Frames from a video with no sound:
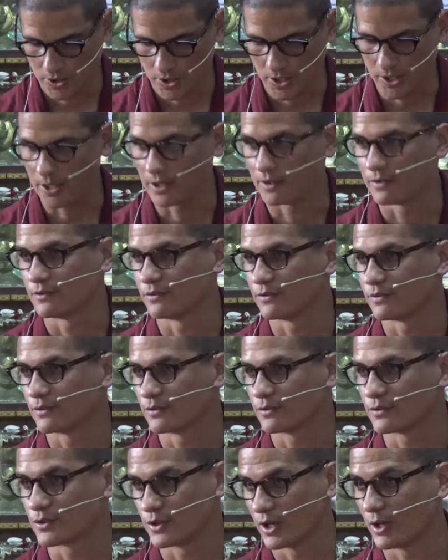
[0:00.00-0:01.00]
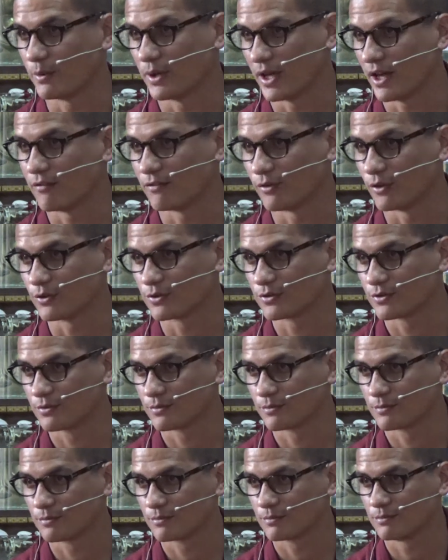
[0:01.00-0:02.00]
And so now we have those
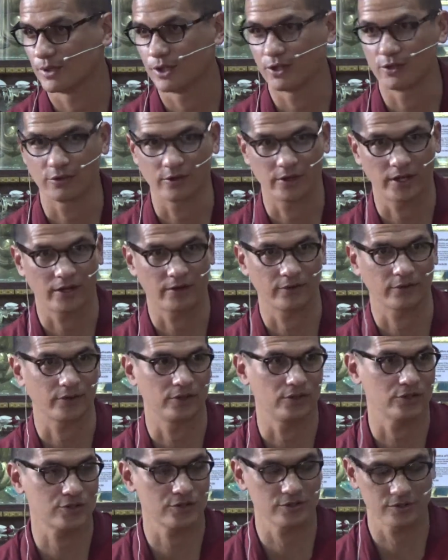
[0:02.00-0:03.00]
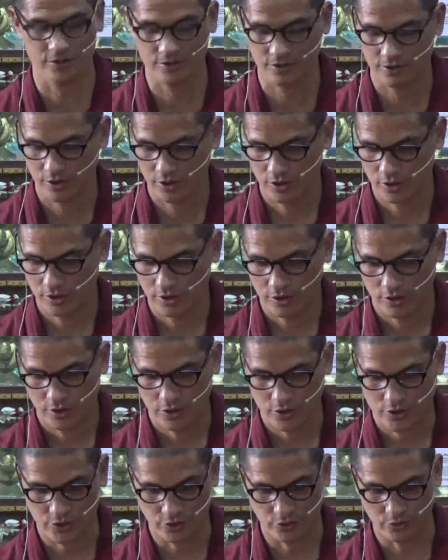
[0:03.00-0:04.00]
inner and outer conditions.
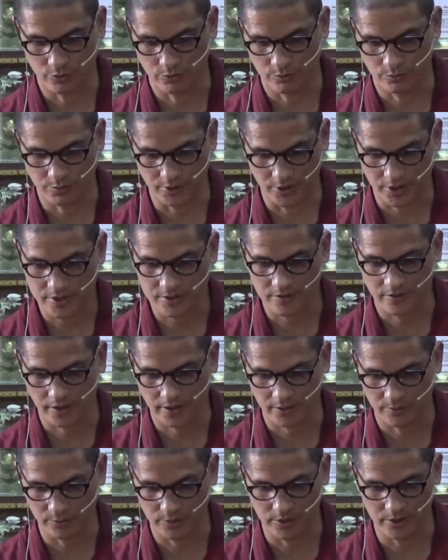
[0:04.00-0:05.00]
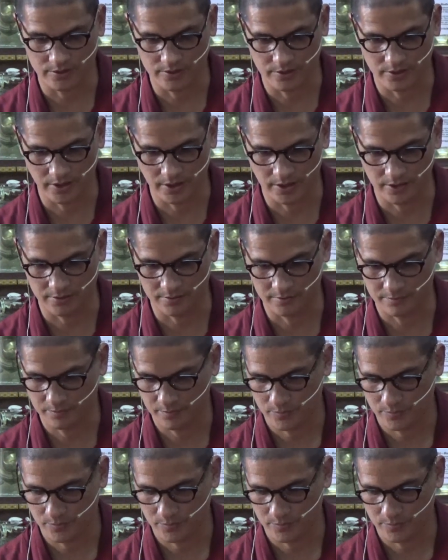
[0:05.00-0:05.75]
So because of that, we need to then